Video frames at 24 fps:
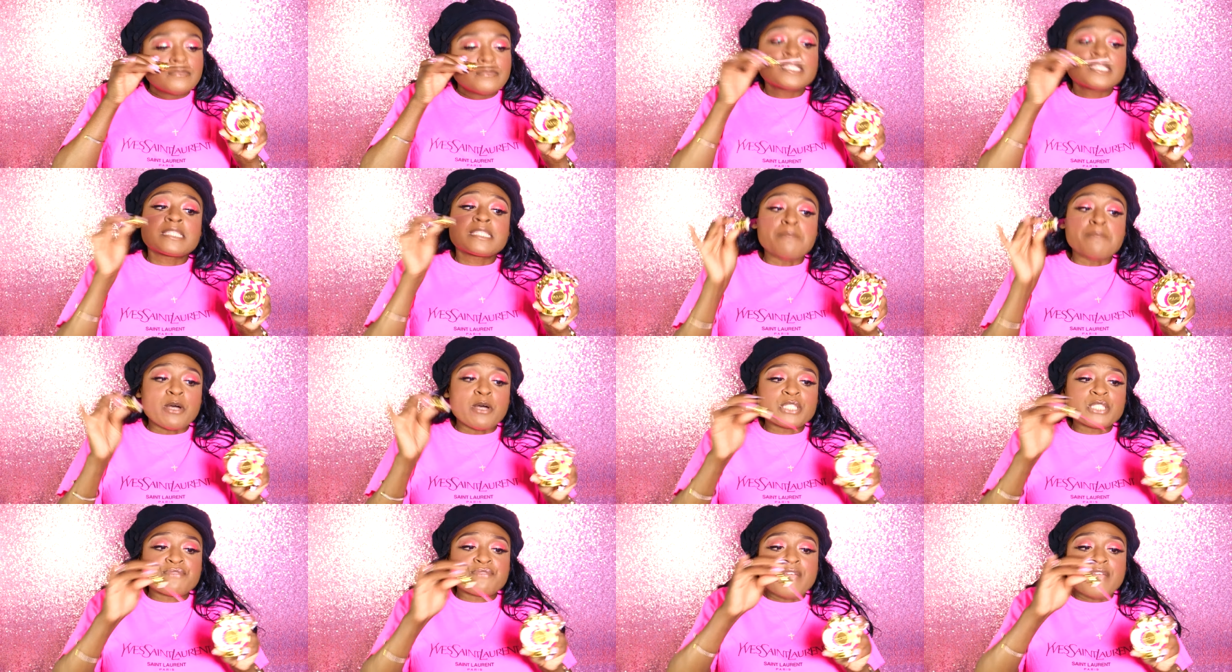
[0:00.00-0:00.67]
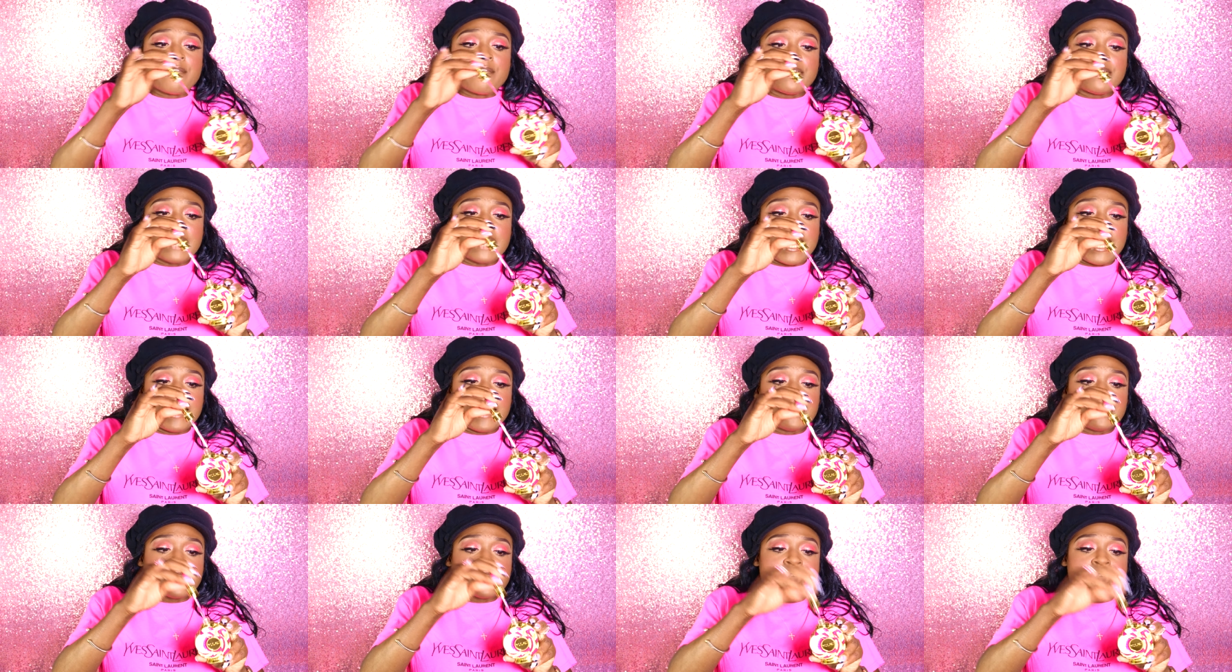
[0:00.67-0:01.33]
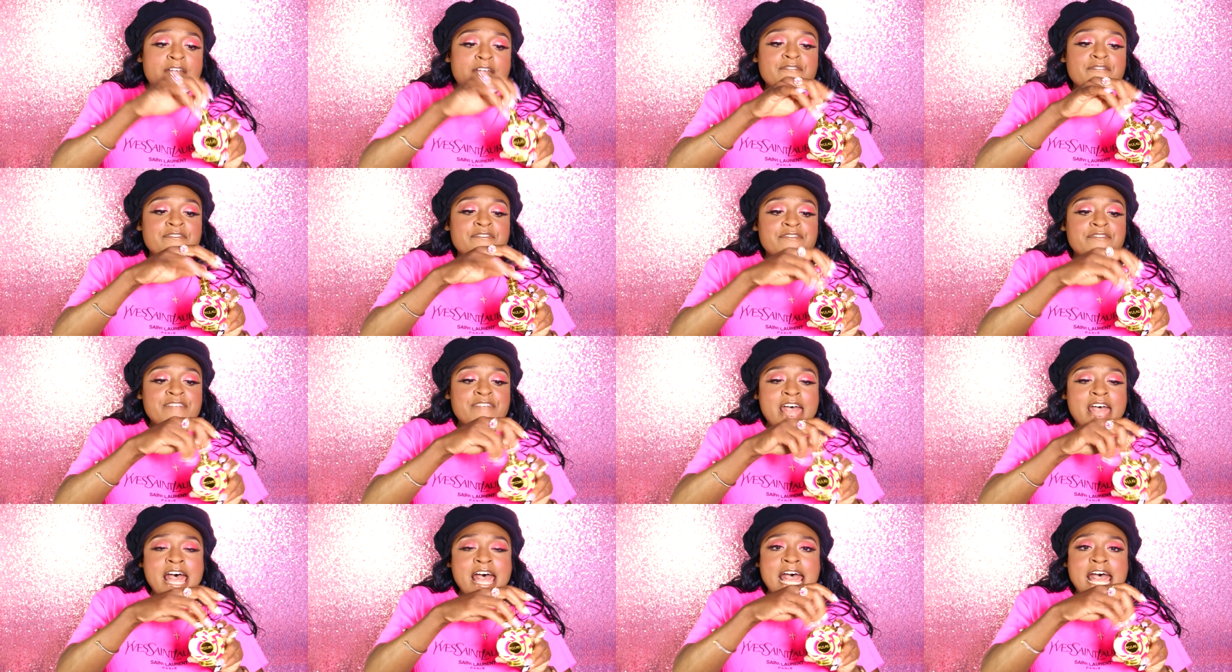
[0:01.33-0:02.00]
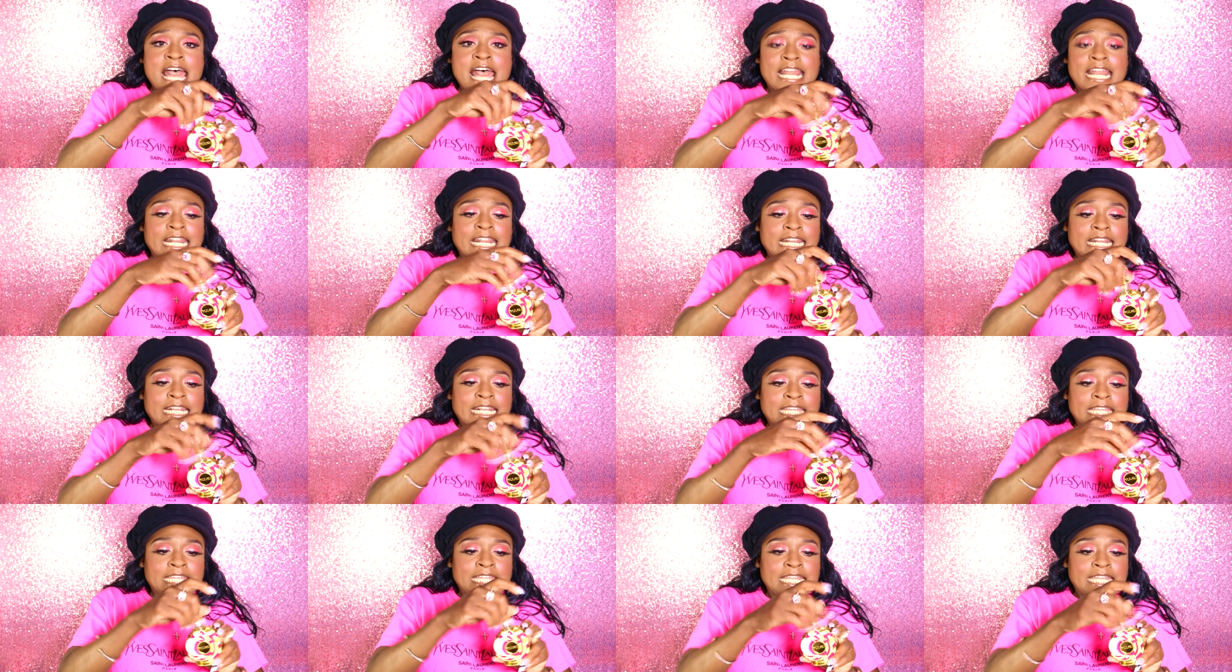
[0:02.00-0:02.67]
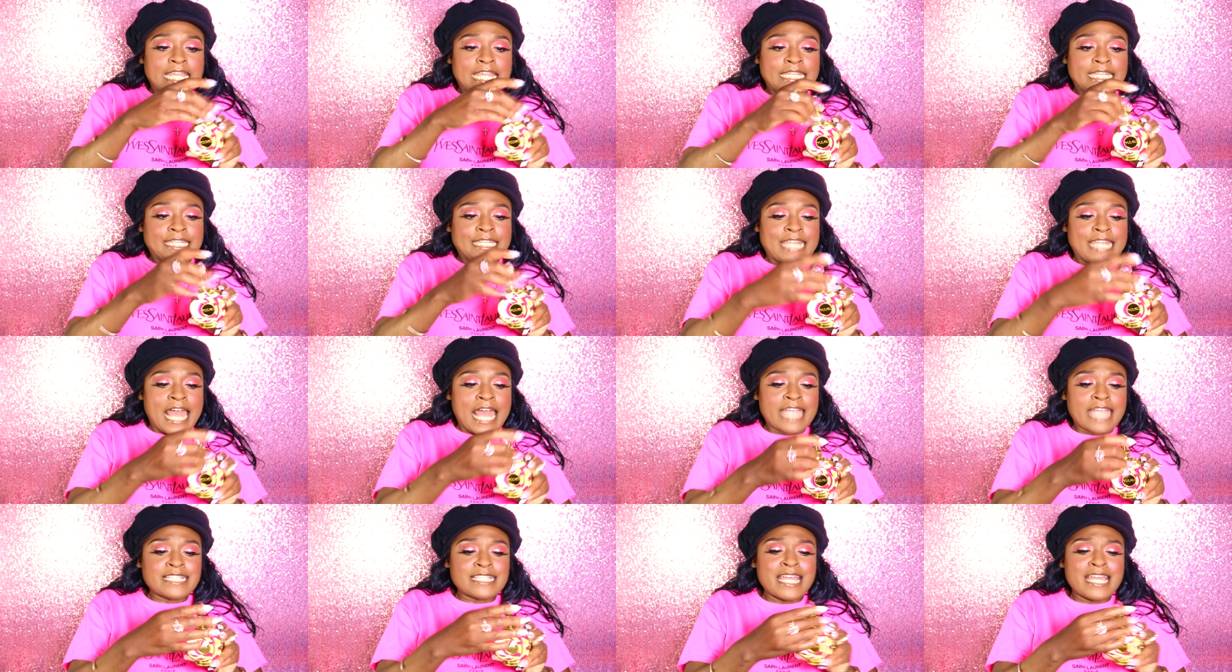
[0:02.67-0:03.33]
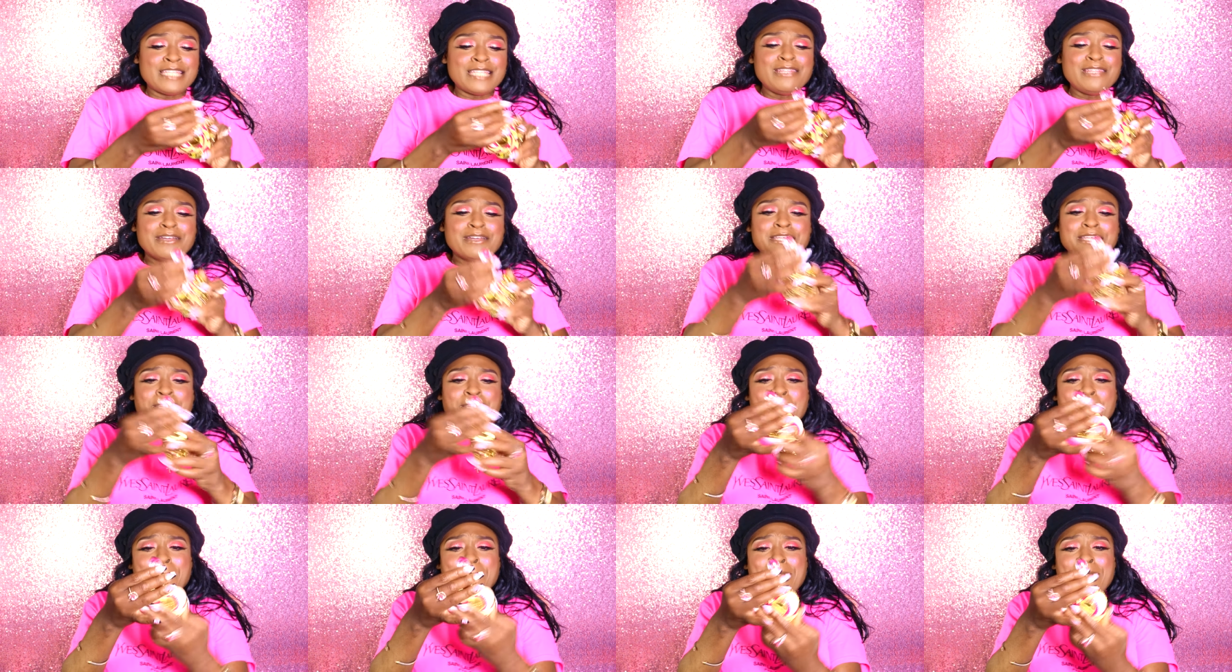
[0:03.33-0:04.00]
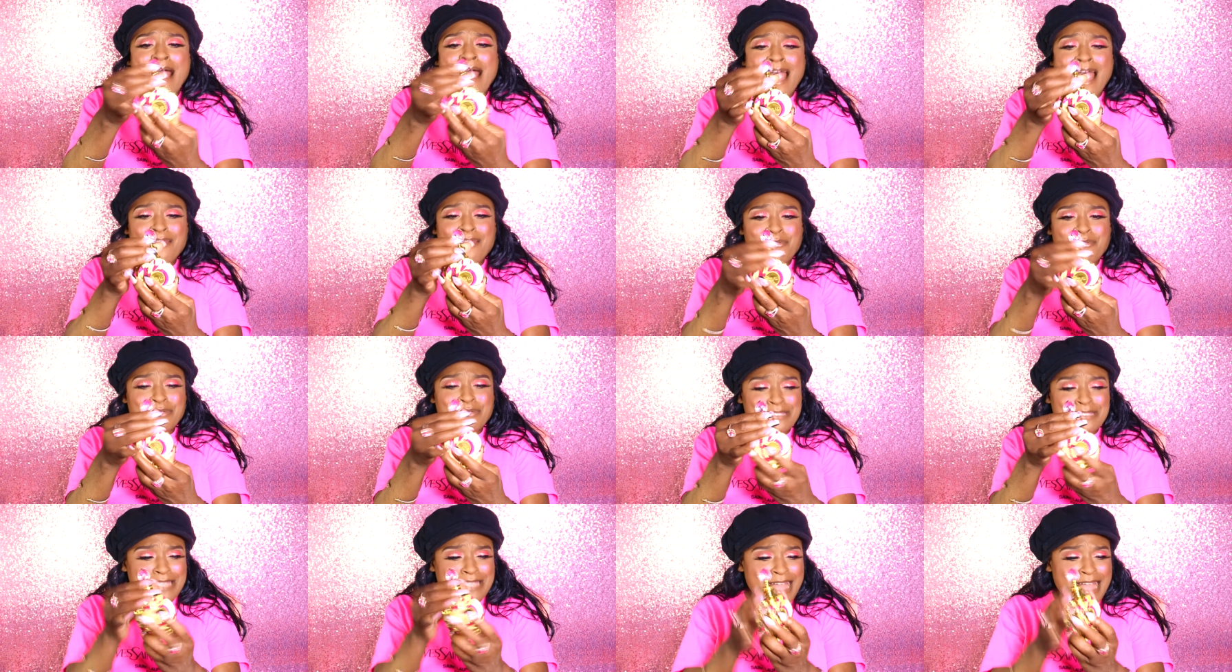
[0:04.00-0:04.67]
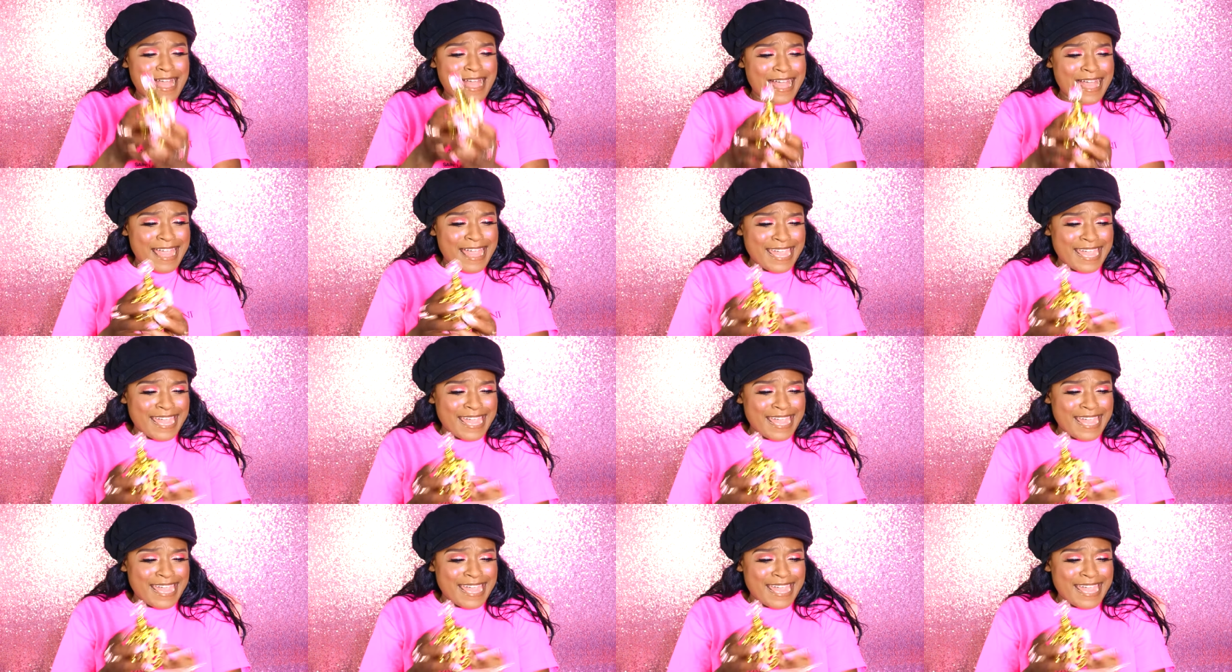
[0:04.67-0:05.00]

Smells very nice. Very nice. And look at the bottles, guys.